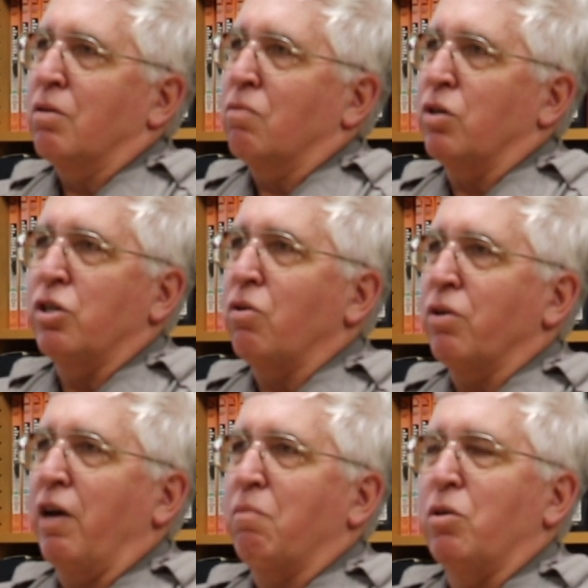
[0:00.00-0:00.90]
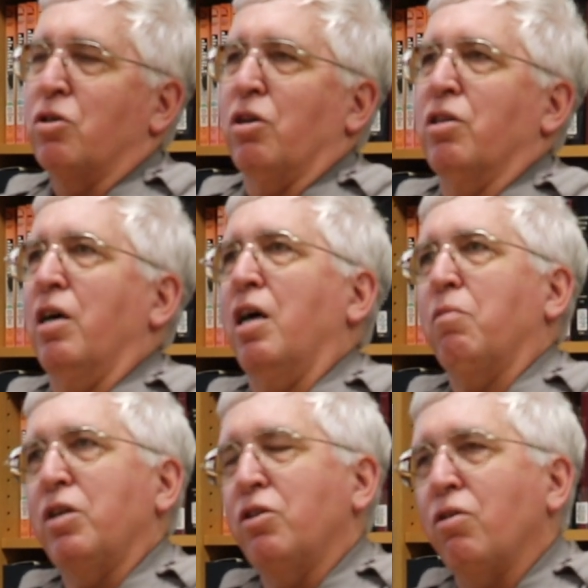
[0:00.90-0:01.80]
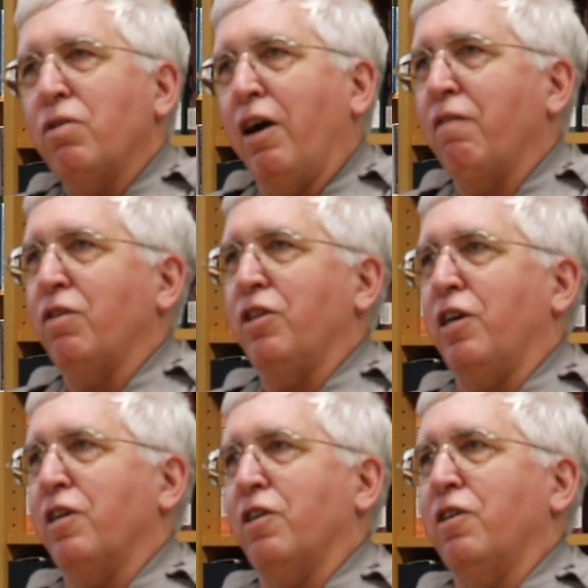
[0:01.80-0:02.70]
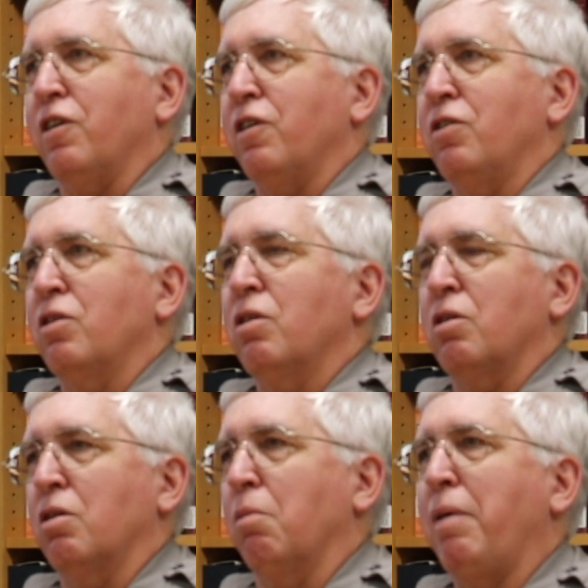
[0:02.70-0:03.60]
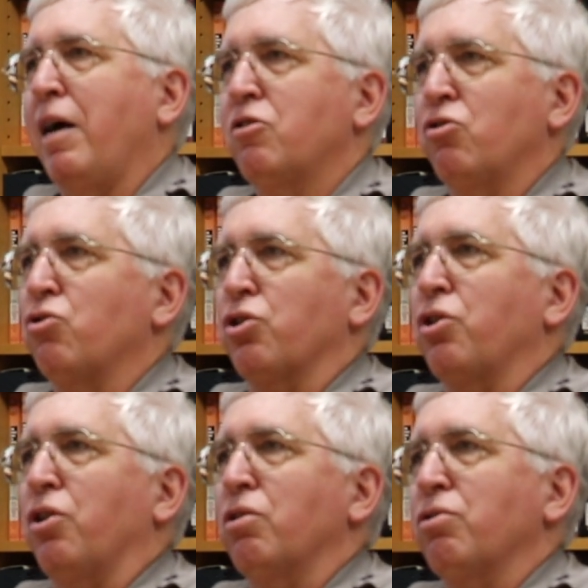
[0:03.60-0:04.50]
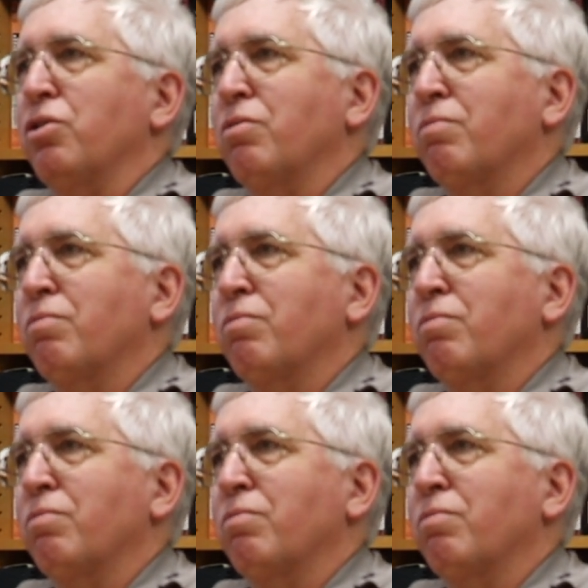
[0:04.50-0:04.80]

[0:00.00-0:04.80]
We don't have much on that, and we don't have a lot on the passenger cars.